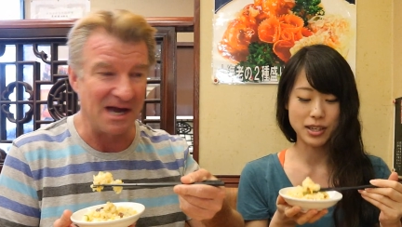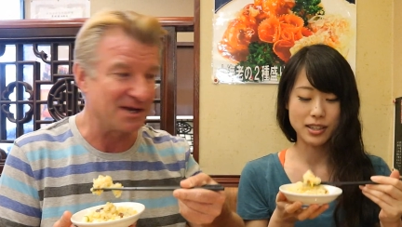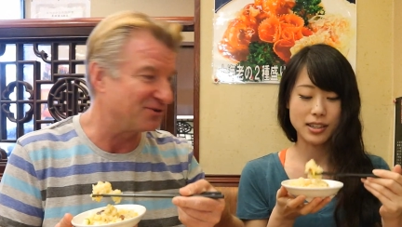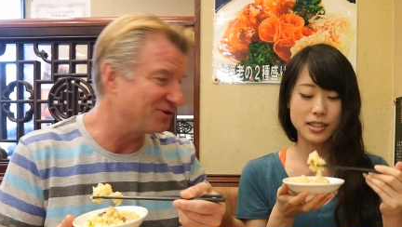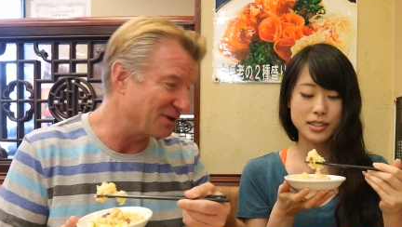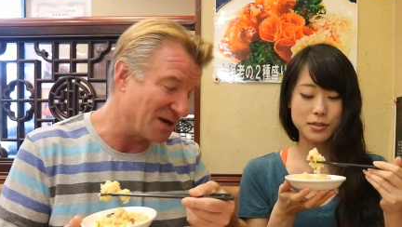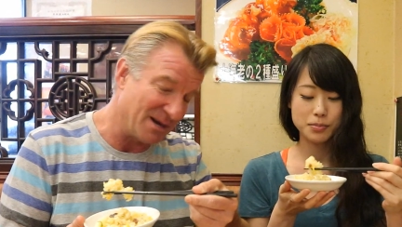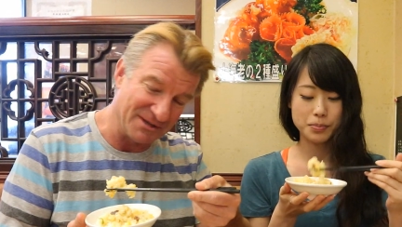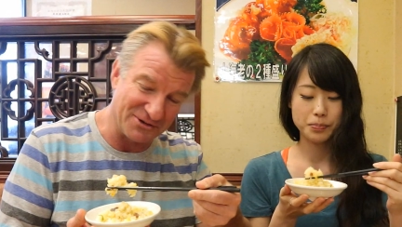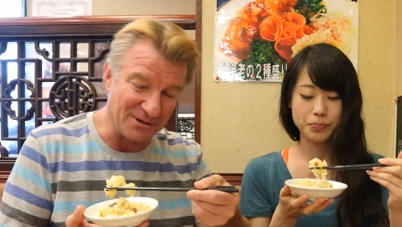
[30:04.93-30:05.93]
Speaker 1: I can see the
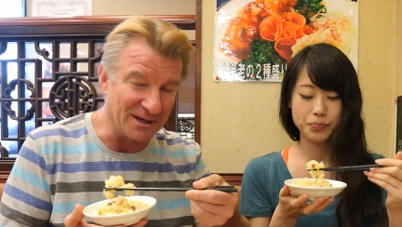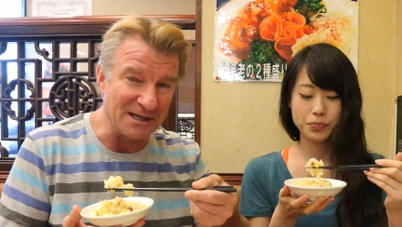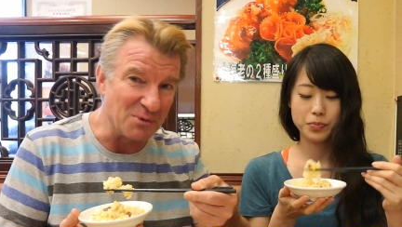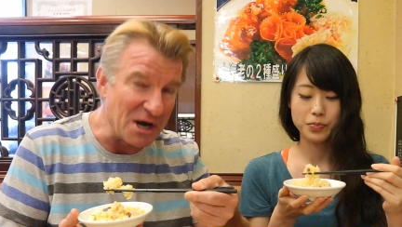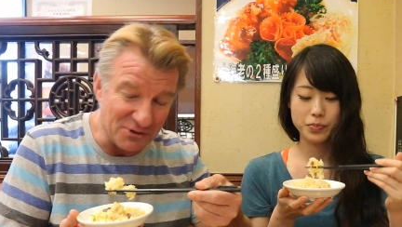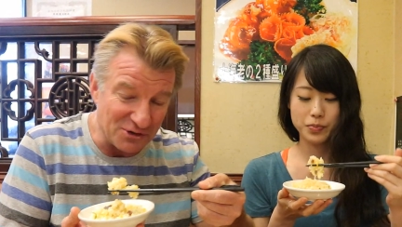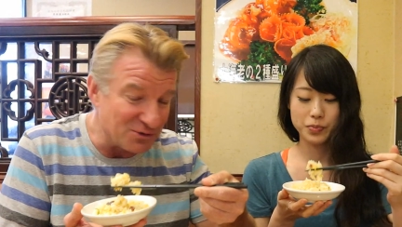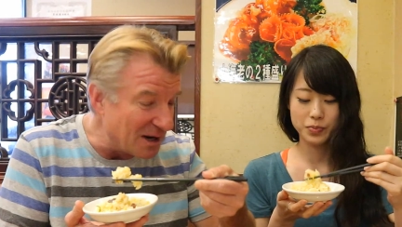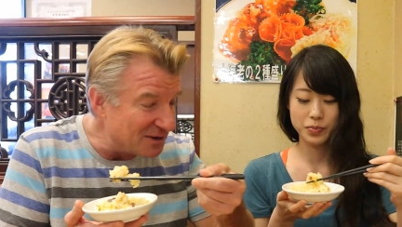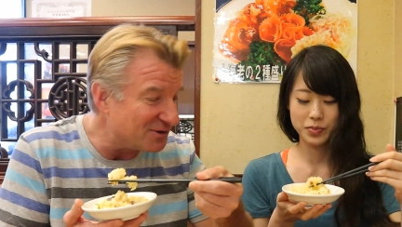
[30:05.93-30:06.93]
comments already.
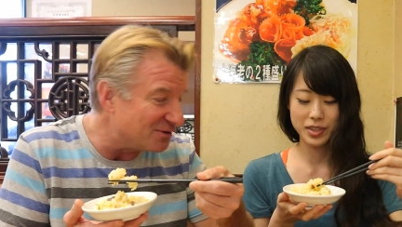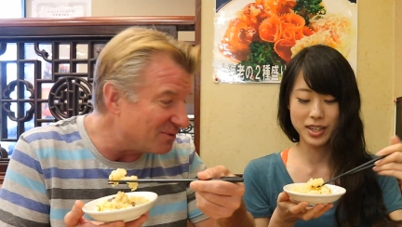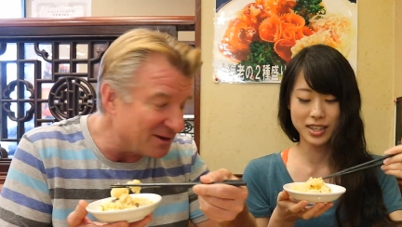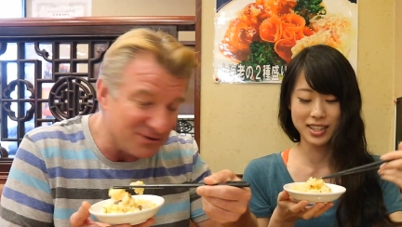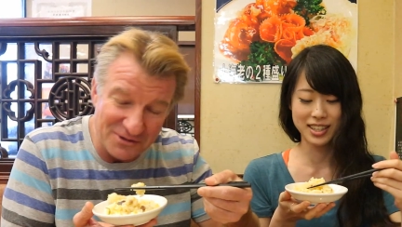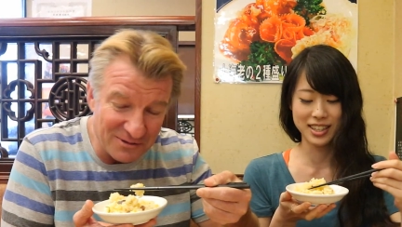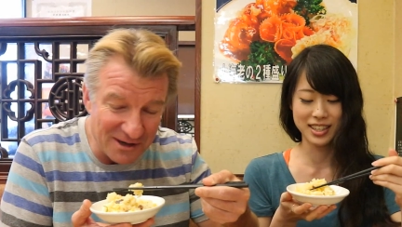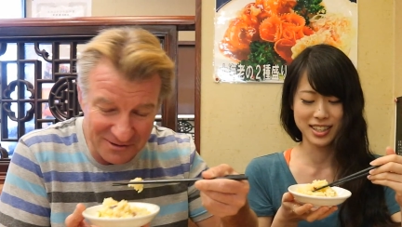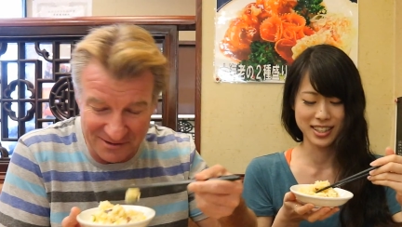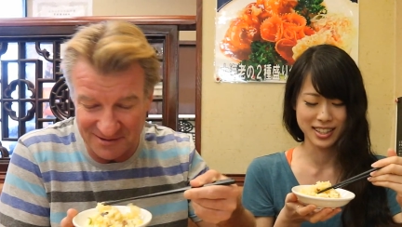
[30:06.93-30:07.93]
Racist, racist, racist,
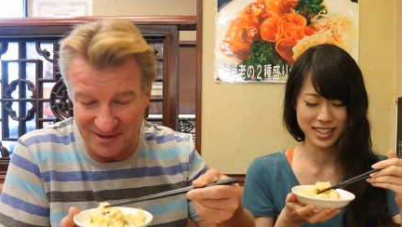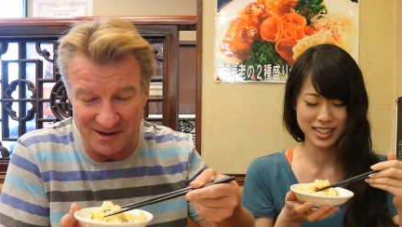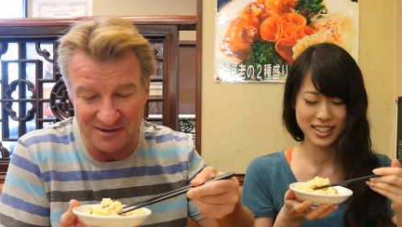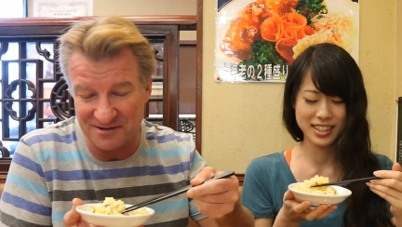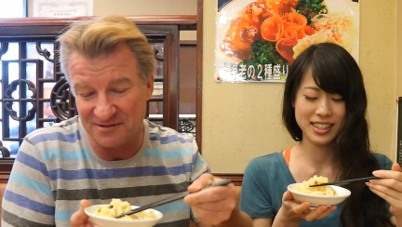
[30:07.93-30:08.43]
racist. Here.